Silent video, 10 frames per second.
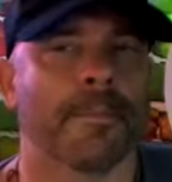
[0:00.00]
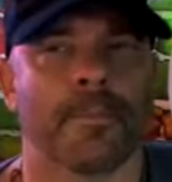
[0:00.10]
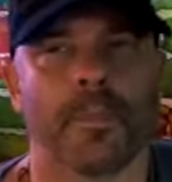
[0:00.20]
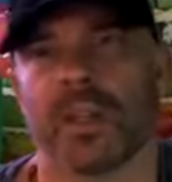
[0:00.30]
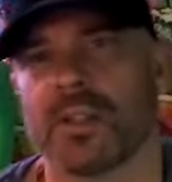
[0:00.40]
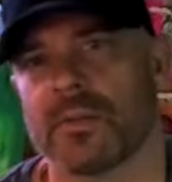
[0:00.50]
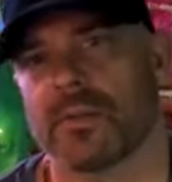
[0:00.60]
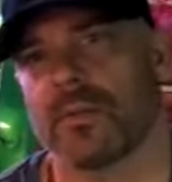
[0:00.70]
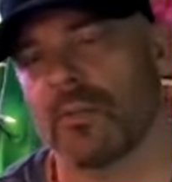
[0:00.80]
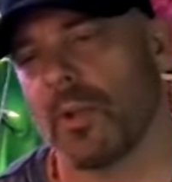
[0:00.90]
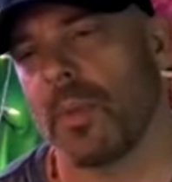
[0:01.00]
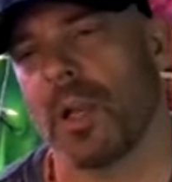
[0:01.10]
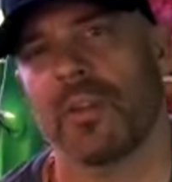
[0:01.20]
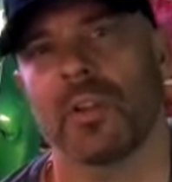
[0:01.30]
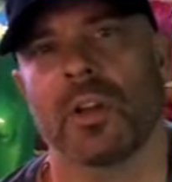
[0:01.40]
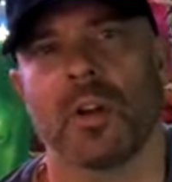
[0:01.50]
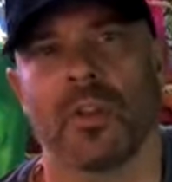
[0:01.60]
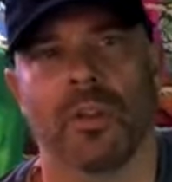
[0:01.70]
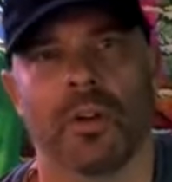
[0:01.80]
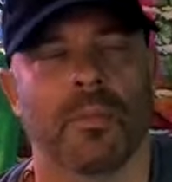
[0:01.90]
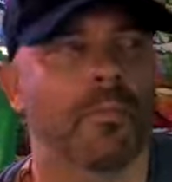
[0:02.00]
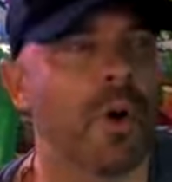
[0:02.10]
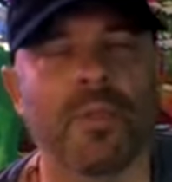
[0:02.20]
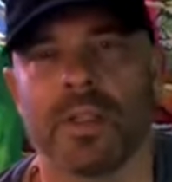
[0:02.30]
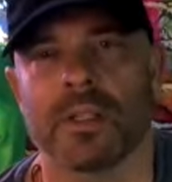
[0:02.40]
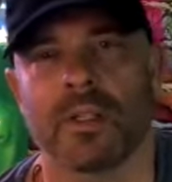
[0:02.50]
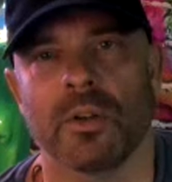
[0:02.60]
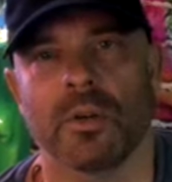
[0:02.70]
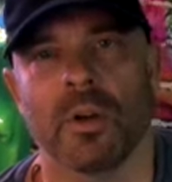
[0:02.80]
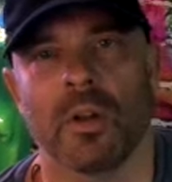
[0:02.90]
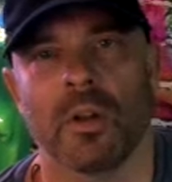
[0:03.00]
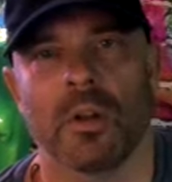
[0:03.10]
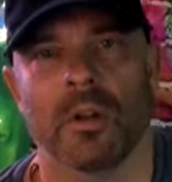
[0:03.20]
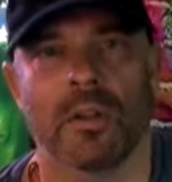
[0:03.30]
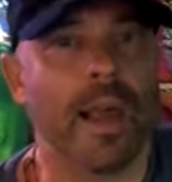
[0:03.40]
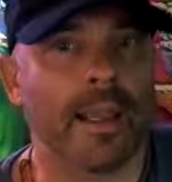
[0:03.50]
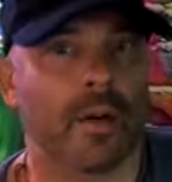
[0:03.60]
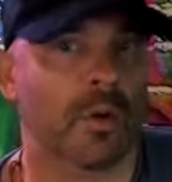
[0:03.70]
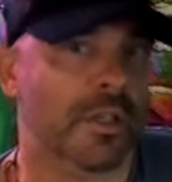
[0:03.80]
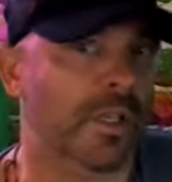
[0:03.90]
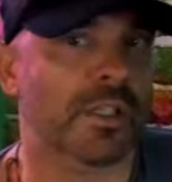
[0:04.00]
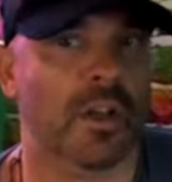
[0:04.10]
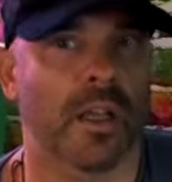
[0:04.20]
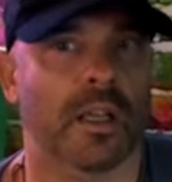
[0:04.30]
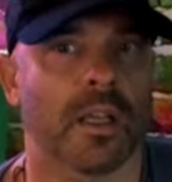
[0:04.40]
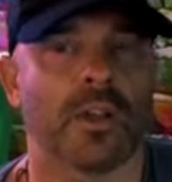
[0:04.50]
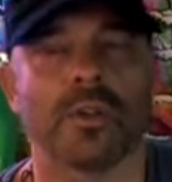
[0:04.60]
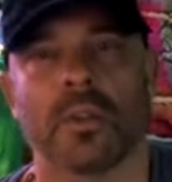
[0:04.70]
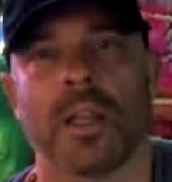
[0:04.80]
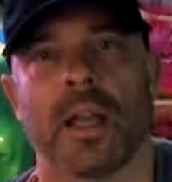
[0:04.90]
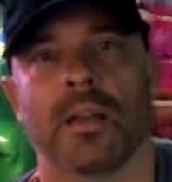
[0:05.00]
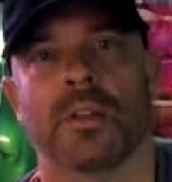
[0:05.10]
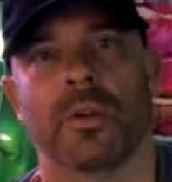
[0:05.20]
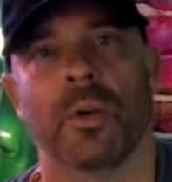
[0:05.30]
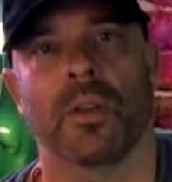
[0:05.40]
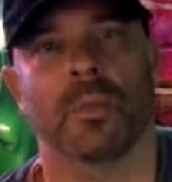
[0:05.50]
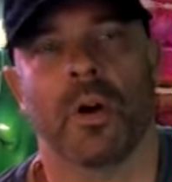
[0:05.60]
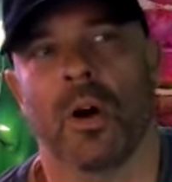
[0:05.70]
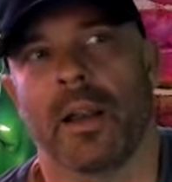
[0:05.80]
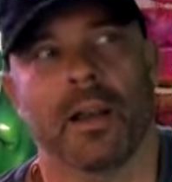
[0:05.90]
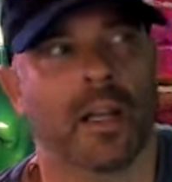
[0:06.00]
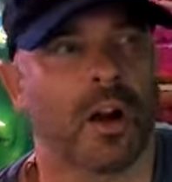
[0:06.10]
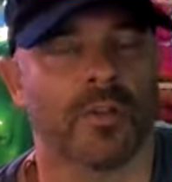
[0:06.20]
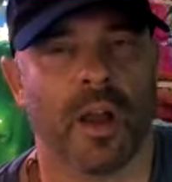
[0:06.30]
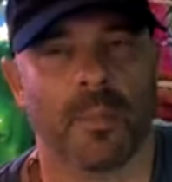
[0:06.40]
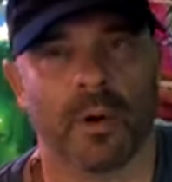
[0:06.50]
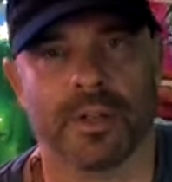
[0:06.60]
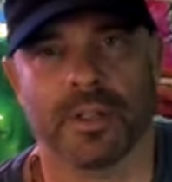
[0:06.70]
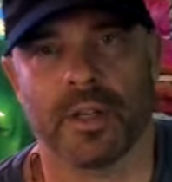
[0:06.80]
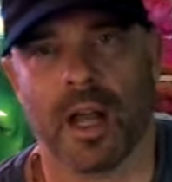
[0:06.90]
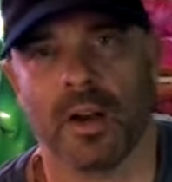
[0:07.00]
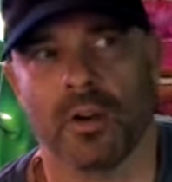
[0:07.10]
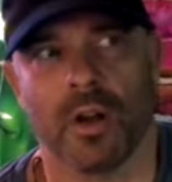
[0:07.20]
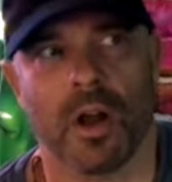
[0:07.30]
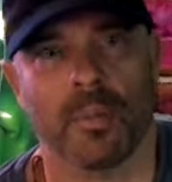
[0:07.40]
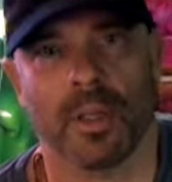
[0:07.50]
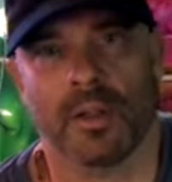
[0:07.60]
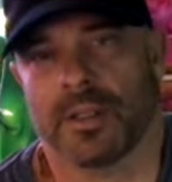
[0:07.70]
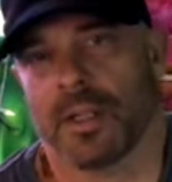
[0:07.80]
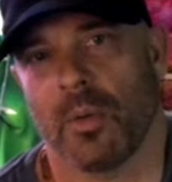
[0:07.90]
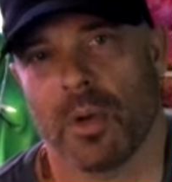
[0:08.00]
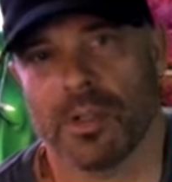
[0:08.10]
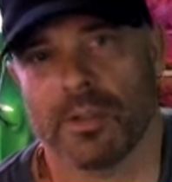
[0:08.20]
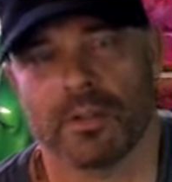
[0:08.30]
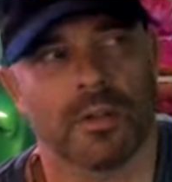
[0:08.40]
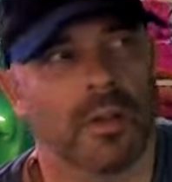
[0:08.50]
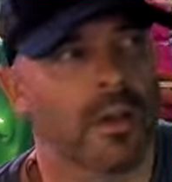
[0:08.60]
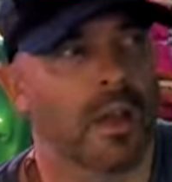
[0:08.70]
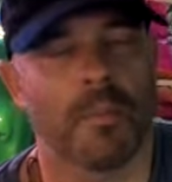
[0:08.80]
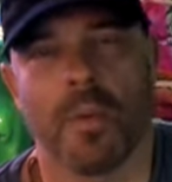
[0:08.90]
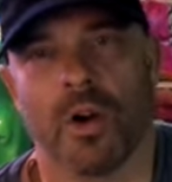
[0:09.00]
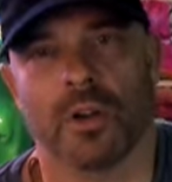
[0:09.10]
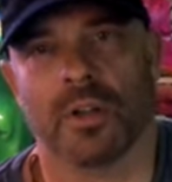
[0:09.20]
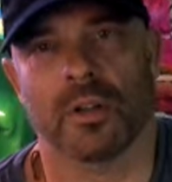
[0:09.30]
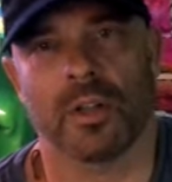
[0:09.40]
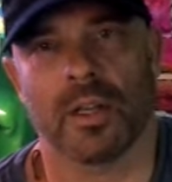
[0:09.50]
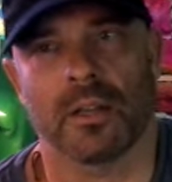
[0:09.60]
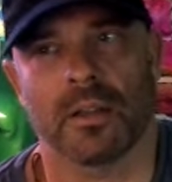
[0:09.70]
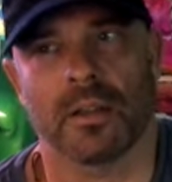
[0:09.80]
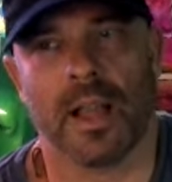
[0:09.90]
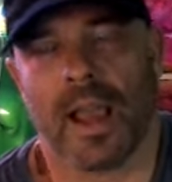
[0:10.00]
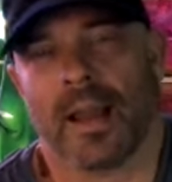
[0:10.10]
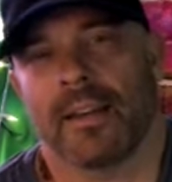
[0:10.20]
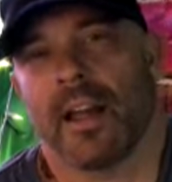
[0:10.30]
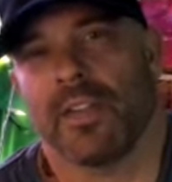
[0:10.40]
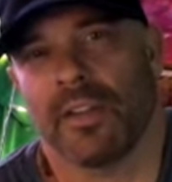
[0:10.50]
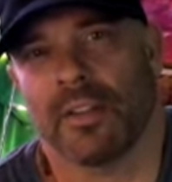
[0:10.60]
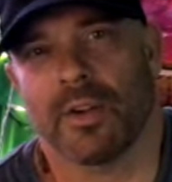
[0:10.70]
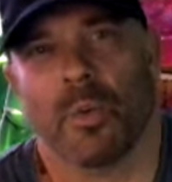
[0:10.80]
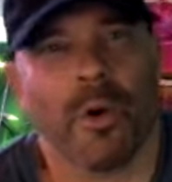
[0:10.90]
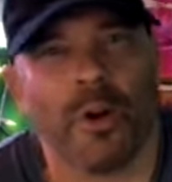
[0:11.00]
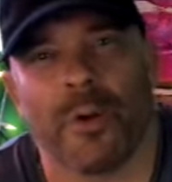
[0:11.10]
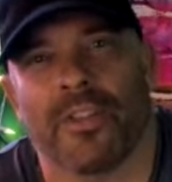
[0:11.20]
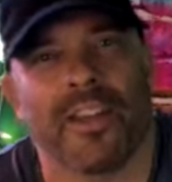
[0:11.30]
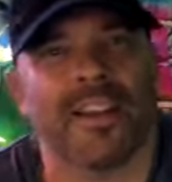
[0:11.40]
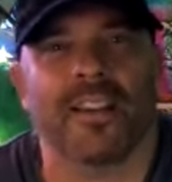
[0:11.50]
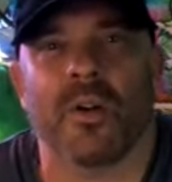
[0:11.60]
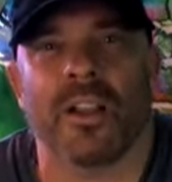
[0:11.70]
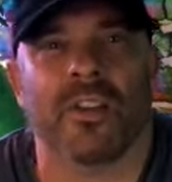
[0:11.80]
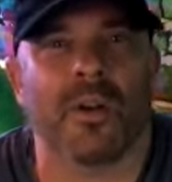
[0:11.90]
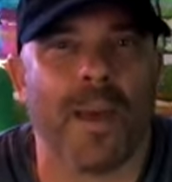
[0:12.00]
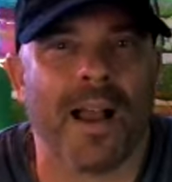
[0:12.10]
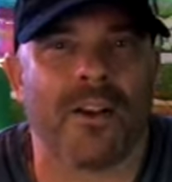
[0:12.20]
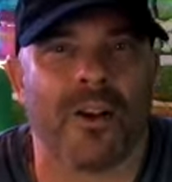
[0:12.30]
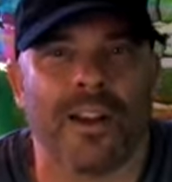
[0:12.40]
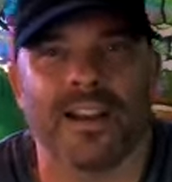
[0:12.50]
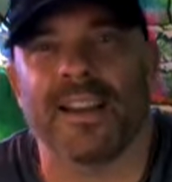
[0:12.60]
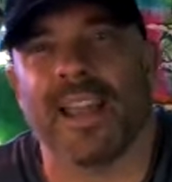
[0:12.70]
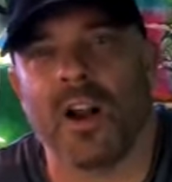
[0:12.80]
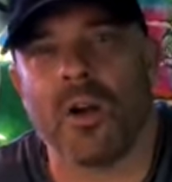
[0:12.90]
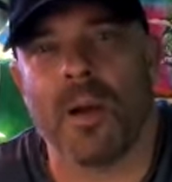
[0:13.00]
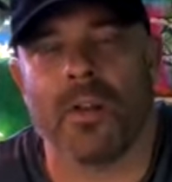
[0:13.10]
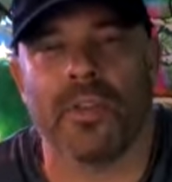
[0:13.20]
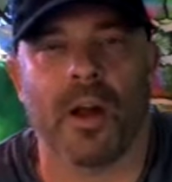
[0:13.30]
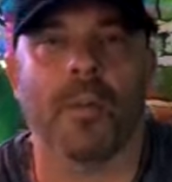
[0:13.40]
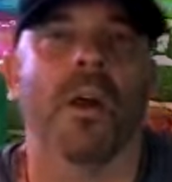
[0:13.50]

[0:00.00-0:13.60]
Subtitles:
Because, I mean, if you look at all the movies that you like or dislike, it usually had to do with, well, I didn't care if that person died or not because I wasn't emotionally, like I had nothing to work with. I didn't know any of their background. I didn't care about them.